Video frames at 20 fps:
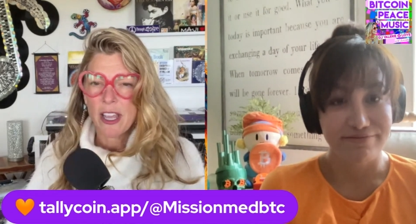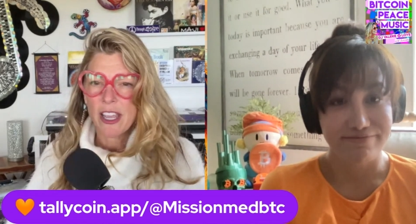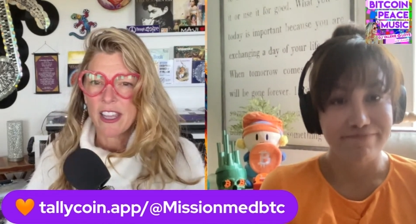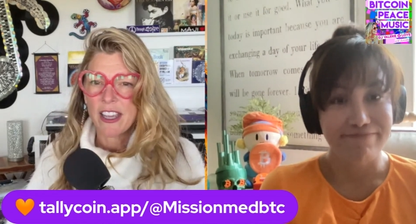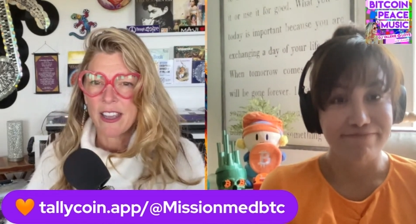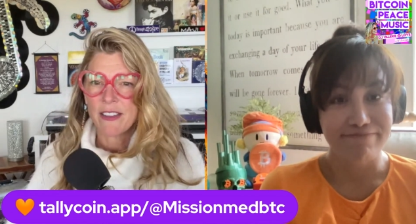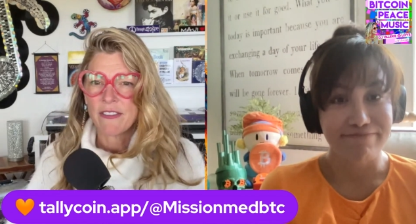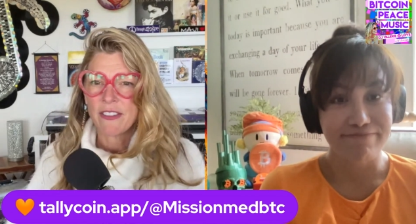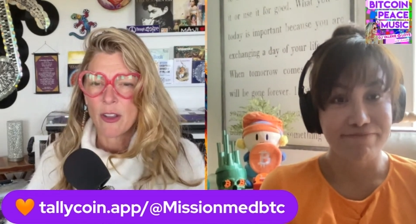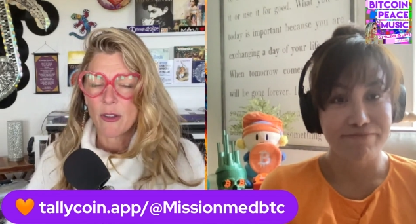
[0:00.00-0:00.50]
Speaker 1: I
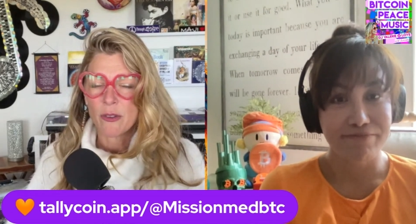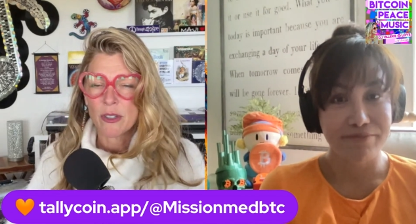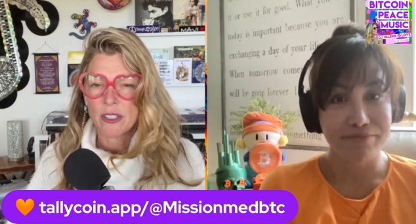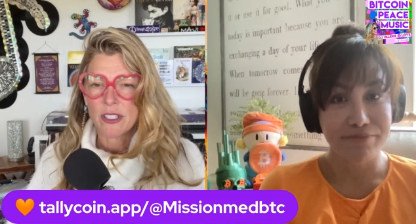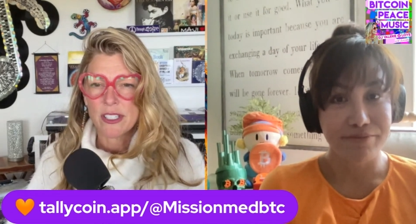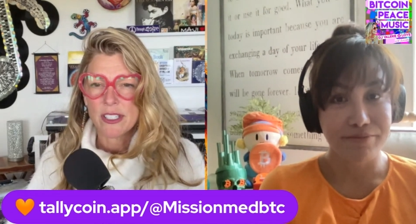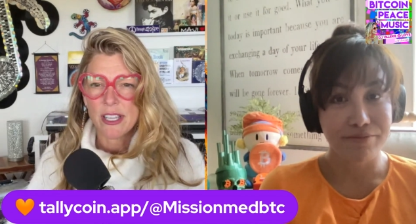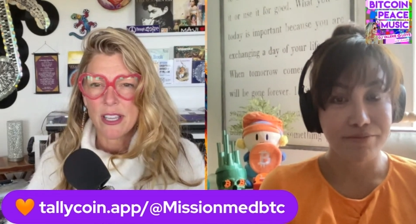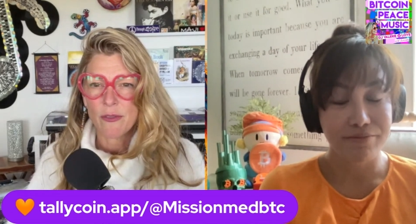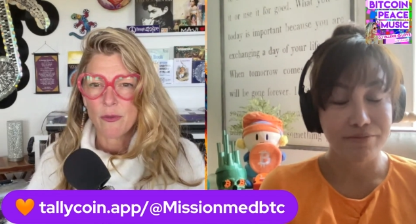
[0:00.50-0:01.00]
felt really
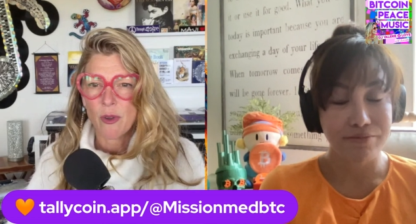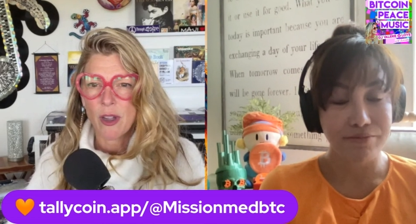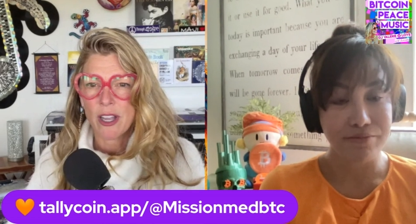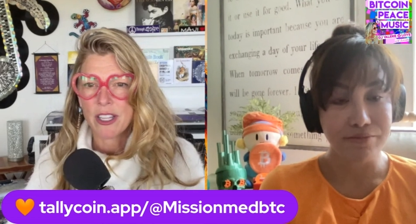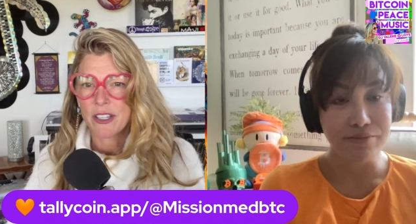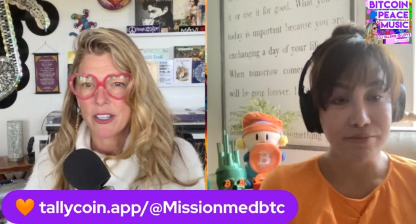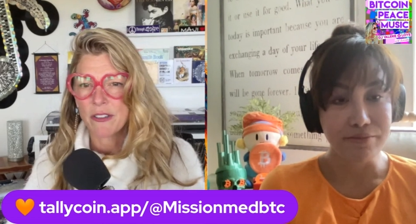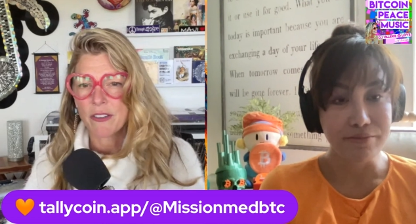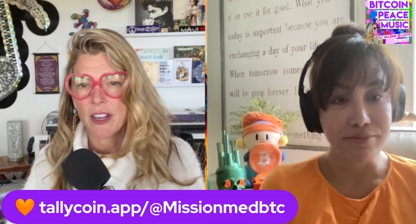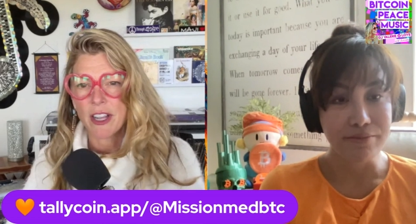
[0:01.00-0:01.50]
safe walking
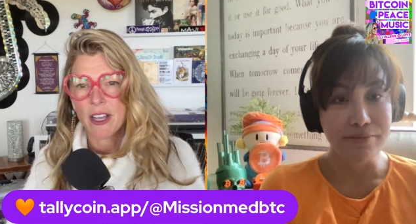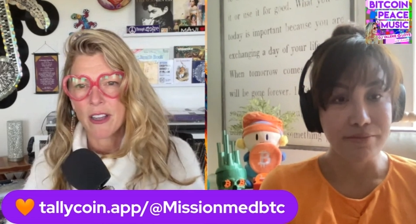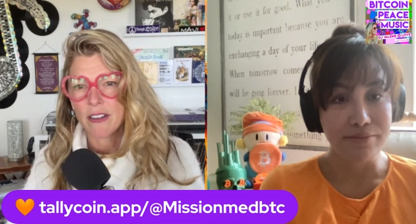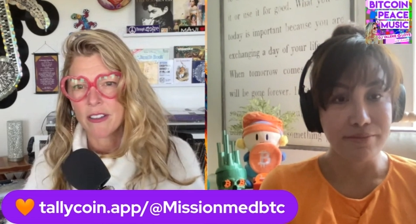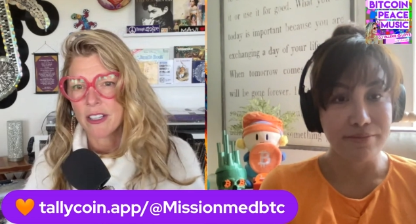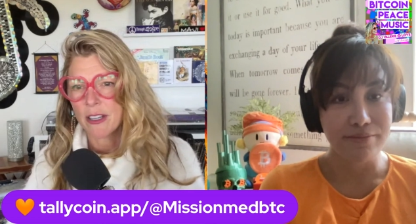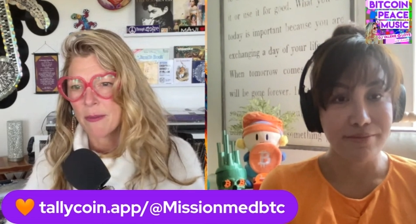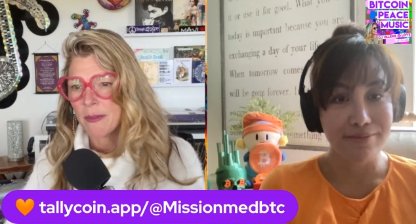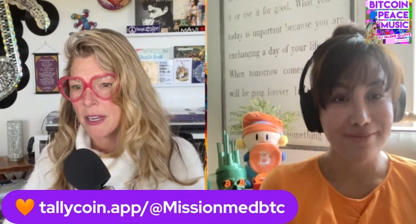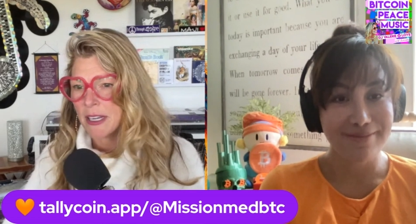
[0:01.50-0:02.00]
around. I
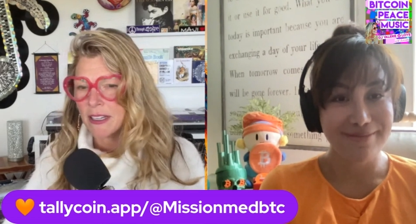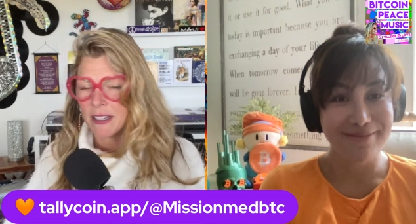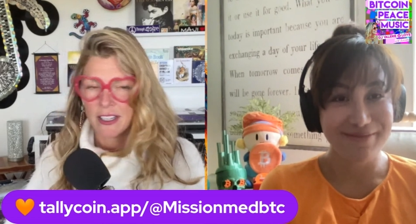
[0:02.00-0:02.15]
mean,